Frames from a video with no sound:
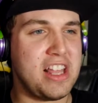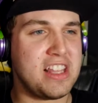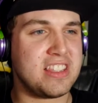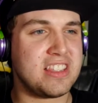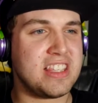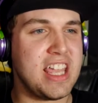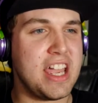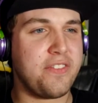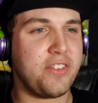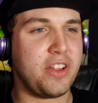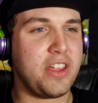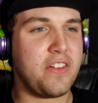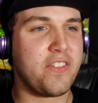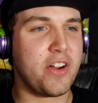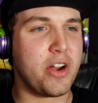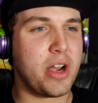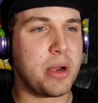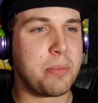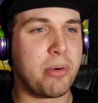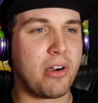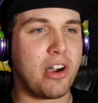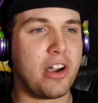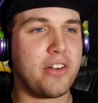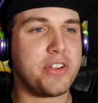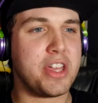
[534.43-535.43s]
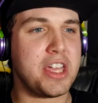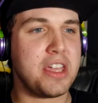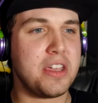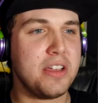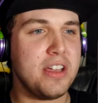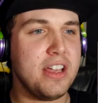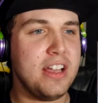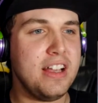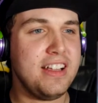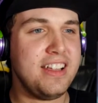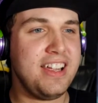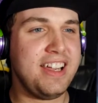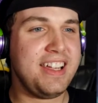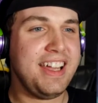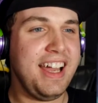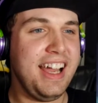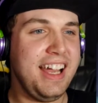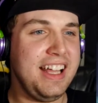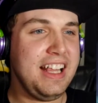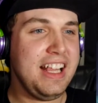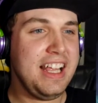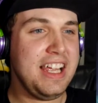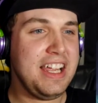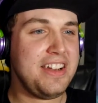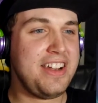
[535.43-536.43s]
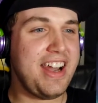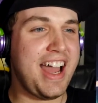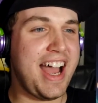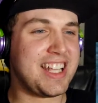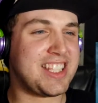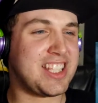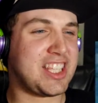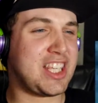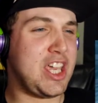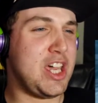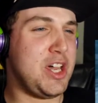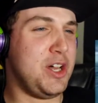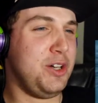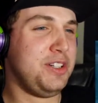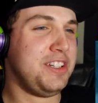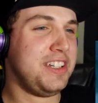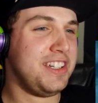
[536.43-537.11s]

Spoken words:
it's definitely very pervy. Natsu!